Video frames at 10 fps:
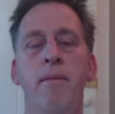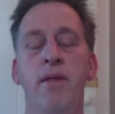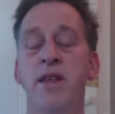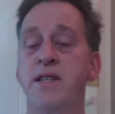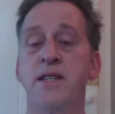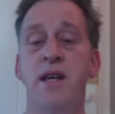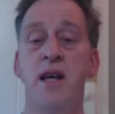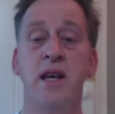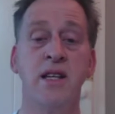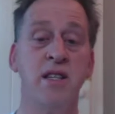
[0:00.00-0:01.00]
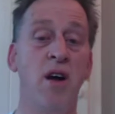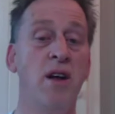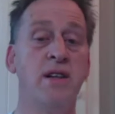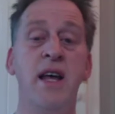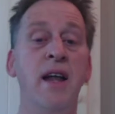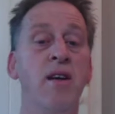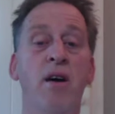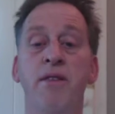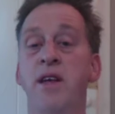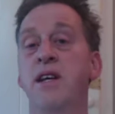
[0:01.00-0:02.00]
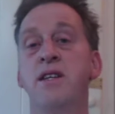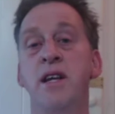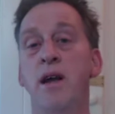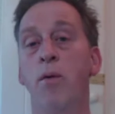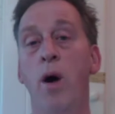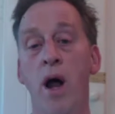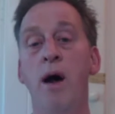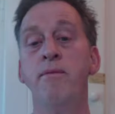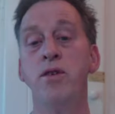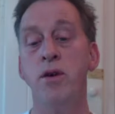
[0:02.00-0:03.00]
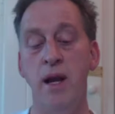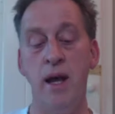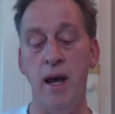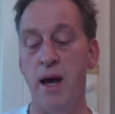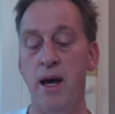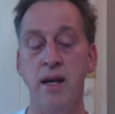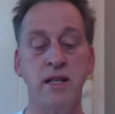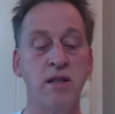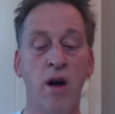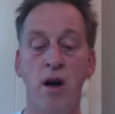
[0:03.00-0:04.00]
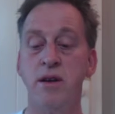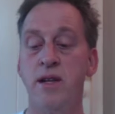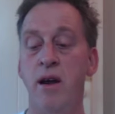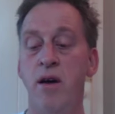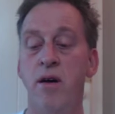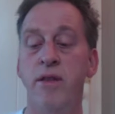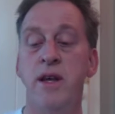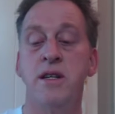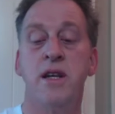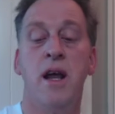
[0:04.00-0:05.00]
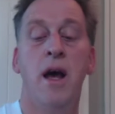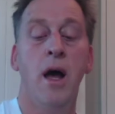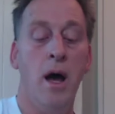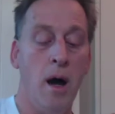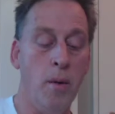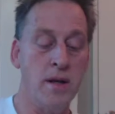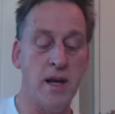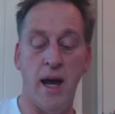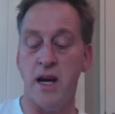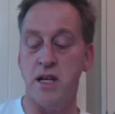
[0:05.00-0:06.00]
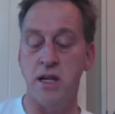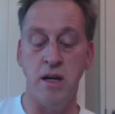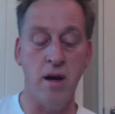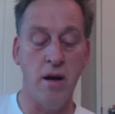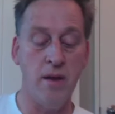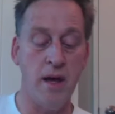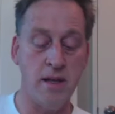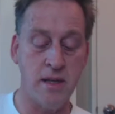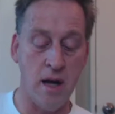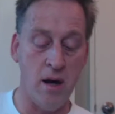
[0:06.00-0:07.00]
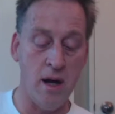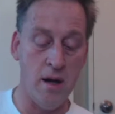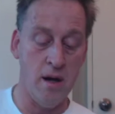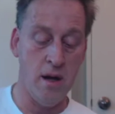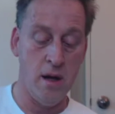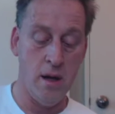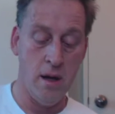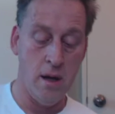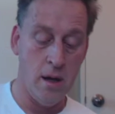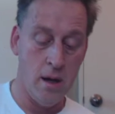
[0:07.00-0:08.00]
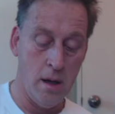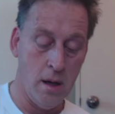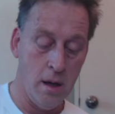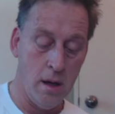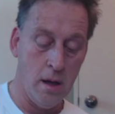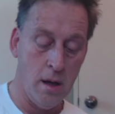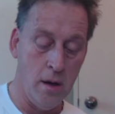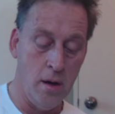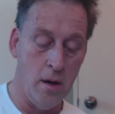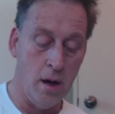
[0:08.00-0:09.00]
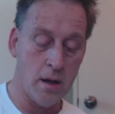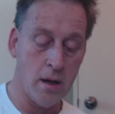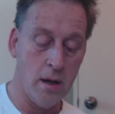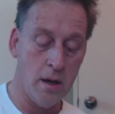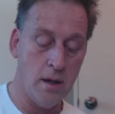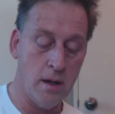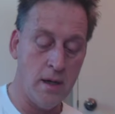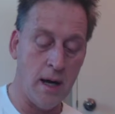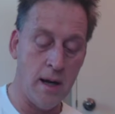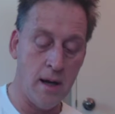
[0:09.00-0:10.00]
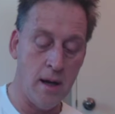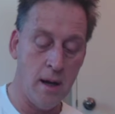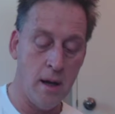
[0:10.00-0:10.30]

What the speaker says: This is not done on the internet. What I'm doing here is not done on the internet. I want to actually note that down. Not done